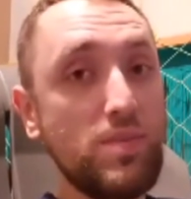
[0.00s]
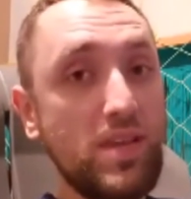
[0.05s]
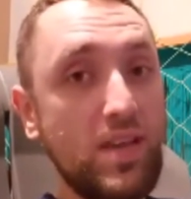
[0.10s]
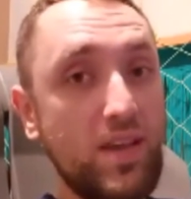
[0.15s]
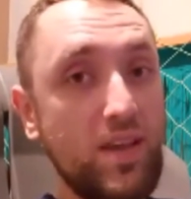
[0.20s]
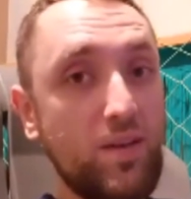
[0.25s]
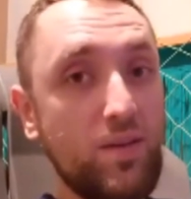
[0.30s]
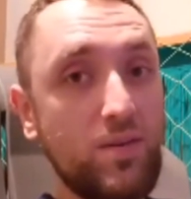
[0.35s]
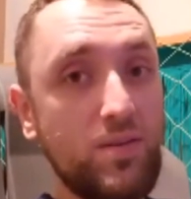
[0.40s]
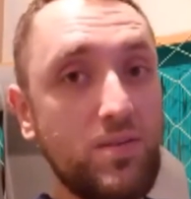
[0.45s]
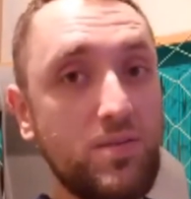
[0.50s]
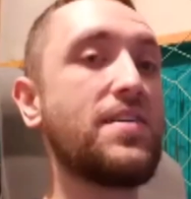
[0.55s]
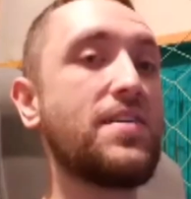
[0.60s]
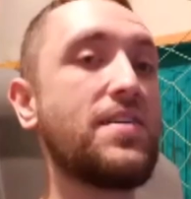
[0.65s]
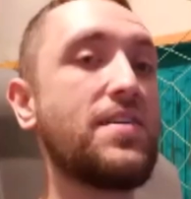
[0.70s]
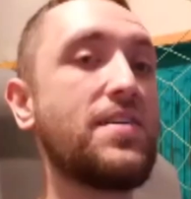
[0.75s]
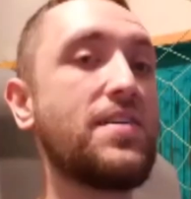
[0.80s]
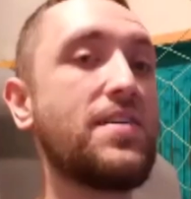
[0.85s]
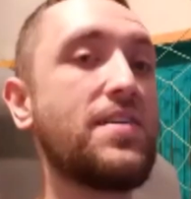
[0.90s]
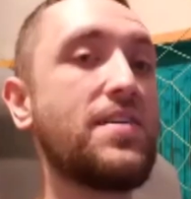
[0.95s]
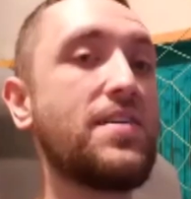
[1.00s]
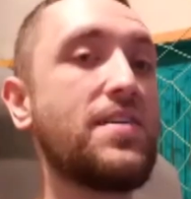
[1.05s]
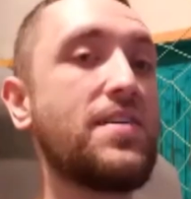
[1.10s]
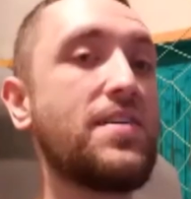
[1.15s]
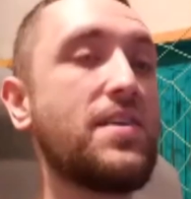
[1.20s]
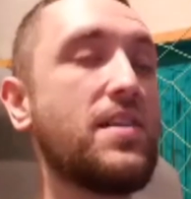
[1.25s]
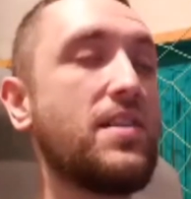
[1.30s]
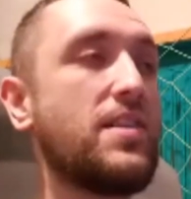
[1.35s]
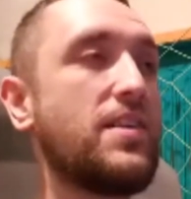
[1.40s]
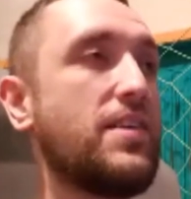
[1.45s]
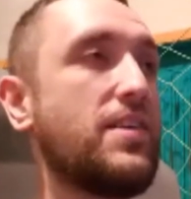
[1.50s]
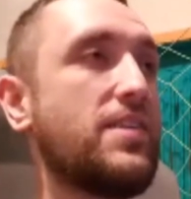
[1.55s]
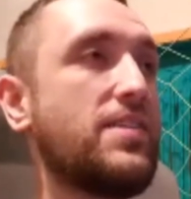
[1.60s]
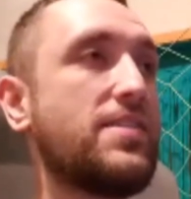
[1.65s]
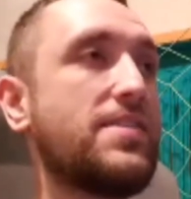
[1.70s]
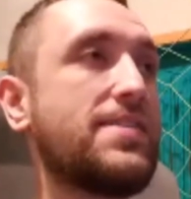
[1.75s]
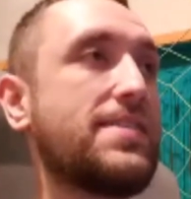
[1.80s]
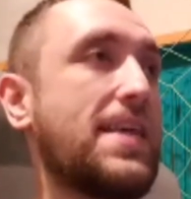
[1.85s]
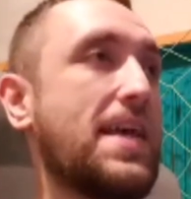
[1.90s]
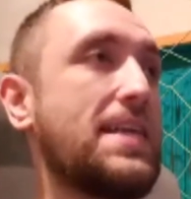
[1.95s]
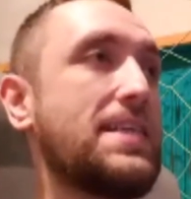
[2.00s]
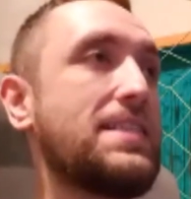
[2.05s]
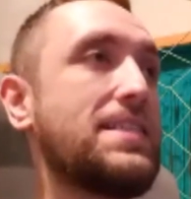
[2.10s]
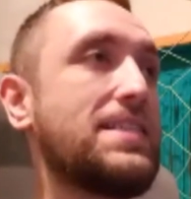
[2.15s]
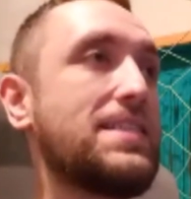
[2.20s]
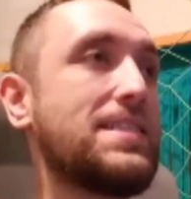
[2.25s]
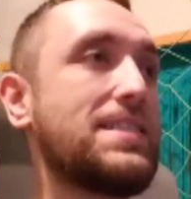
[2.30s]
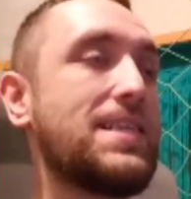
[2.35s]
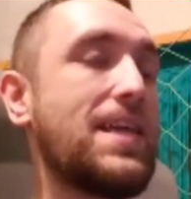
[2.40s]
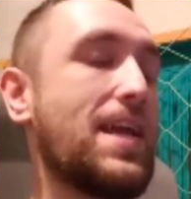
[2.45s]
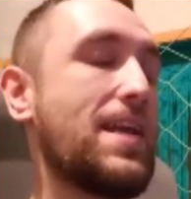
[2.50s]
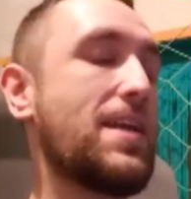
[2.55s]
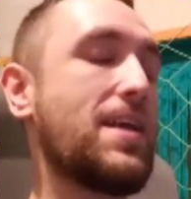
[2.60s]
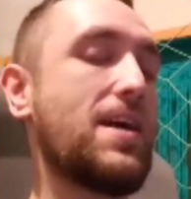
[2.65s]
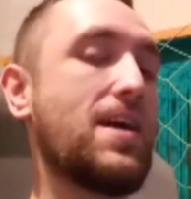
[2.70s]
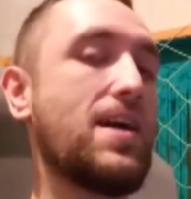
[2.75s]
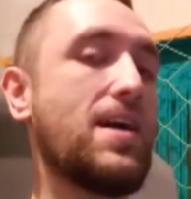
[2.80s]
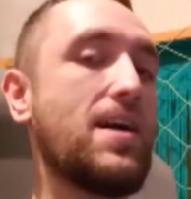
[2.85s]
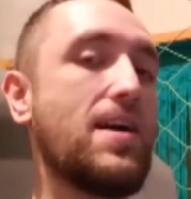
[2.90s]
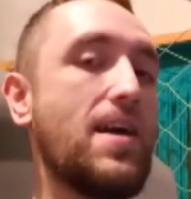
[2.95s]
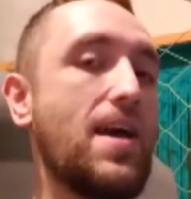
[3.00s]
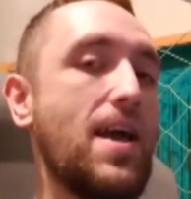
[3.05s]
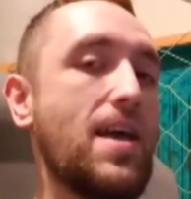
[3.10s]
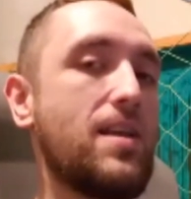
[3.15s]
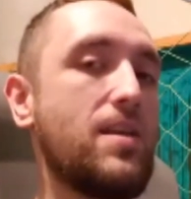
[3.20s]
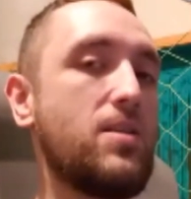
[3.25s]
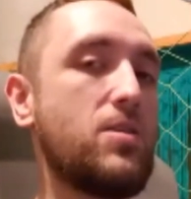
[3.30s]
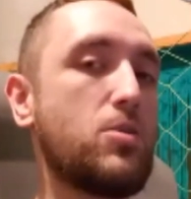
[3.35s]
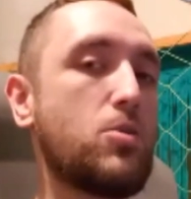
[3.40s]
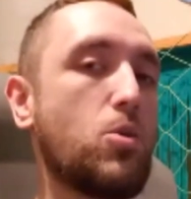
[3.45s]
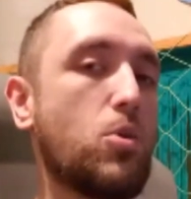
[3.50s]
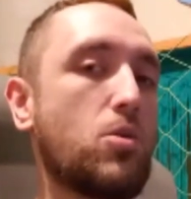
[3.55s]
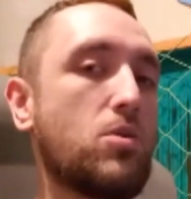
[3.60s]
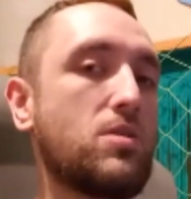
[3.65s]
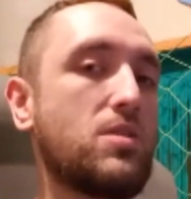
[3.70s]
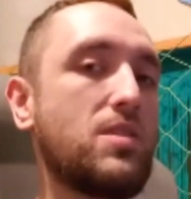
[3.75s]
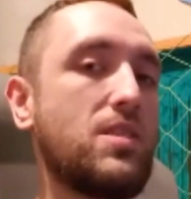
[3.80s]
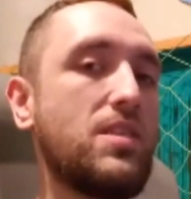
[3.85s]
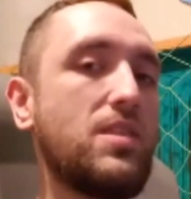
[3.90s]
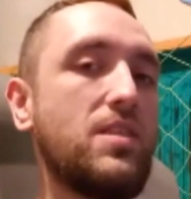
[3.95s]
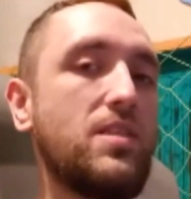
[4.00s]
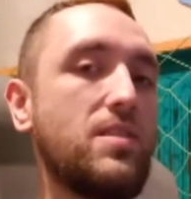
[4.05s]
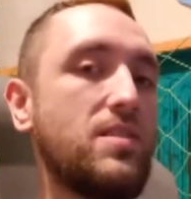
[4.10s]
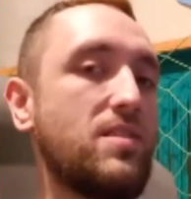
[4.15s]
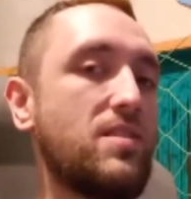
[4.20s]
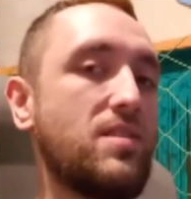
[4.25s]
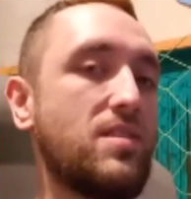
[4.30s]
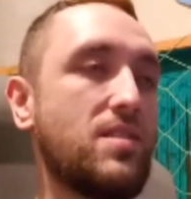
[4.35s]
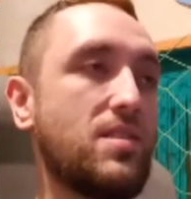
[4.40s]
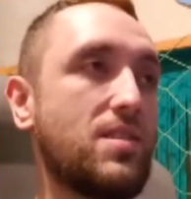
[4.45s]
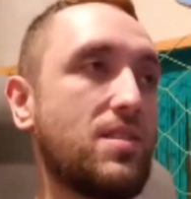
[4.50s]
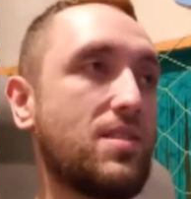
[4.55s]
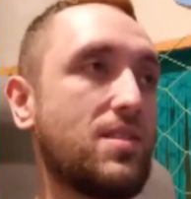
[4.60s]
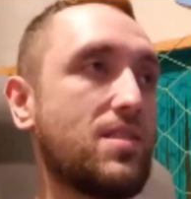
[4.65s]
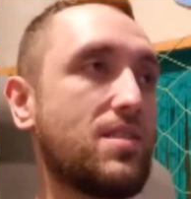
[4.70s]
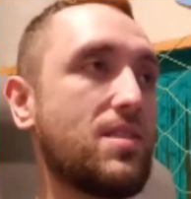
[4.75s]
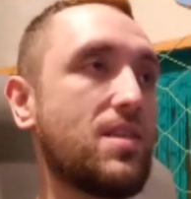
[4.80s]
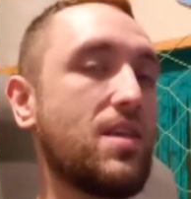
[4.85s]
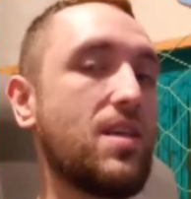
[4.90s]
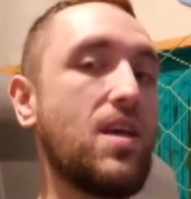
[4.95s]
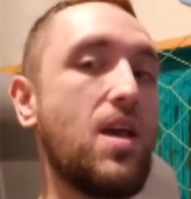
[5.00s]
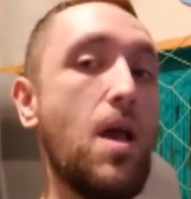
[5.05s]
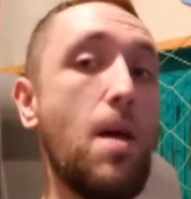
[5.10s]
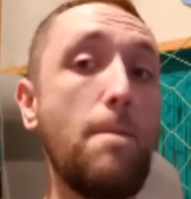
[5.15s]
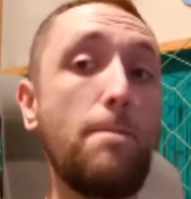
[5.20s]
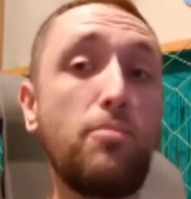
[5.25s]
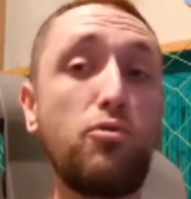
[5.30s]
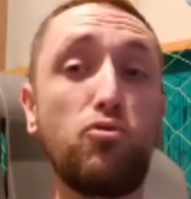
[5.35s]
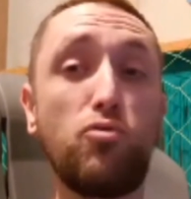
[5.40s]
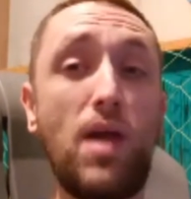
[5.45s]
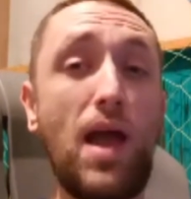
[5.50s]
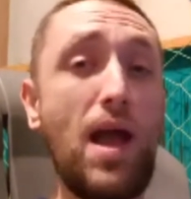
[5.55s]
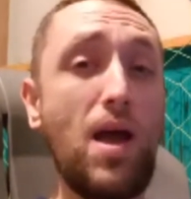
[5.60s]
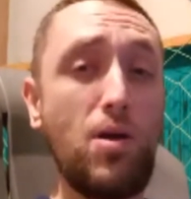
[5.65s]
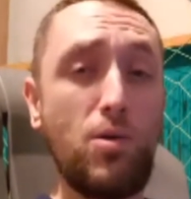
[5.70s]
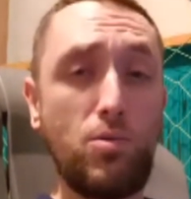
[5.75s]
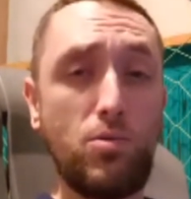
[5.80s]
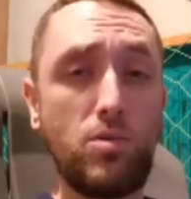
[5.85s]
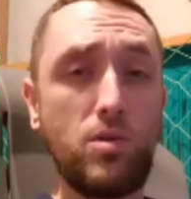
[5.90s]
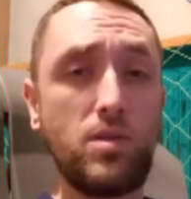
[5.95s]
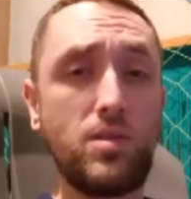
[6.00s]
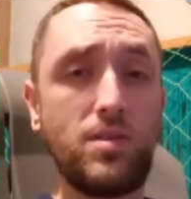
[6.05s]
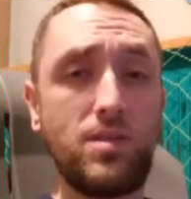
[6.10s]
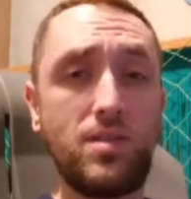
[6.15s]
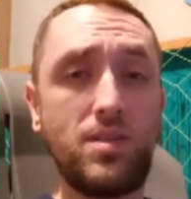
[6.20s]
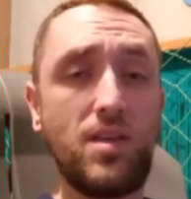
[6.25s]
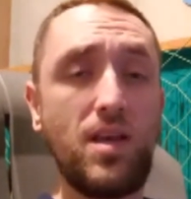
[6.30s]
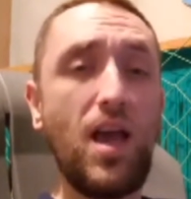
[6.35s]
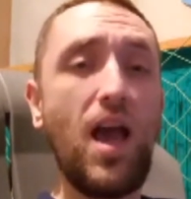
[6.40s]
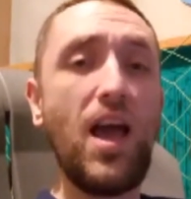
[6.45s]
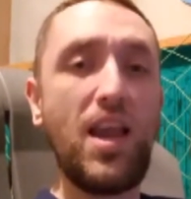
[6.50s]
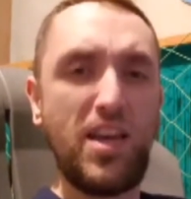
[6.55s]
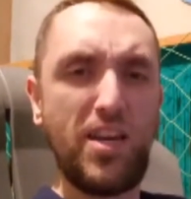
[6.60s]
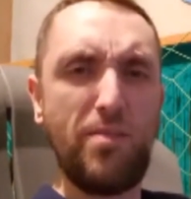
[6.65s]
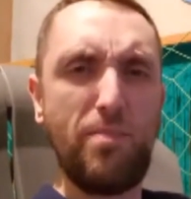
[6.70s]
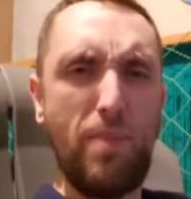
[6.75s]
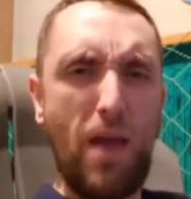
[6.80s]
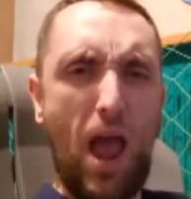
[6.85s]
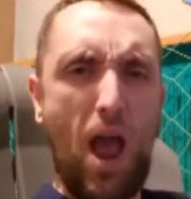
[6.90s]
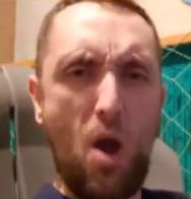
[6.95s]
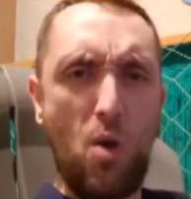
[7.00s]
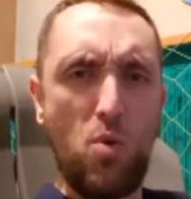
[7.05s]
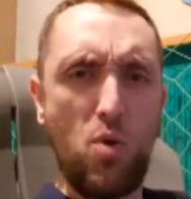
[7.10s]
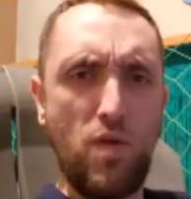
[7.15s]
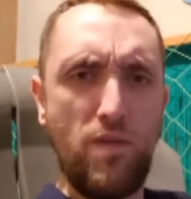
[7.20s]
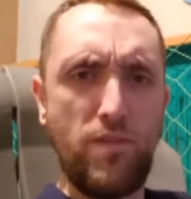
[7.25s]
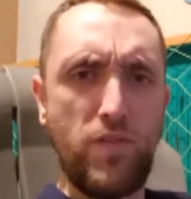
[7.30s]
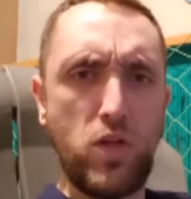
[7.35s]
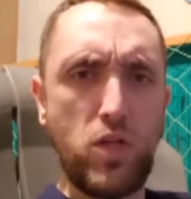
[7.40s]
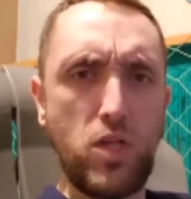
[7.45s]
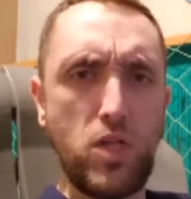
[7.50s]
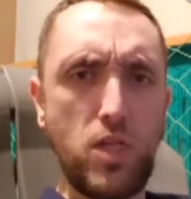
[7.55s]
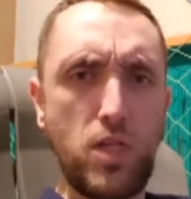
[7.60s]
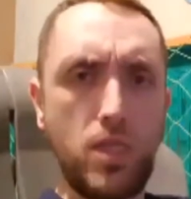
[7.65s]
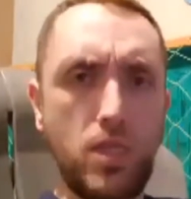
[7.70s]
me out. And finally, Santana and Ortiz. Proud and powerful.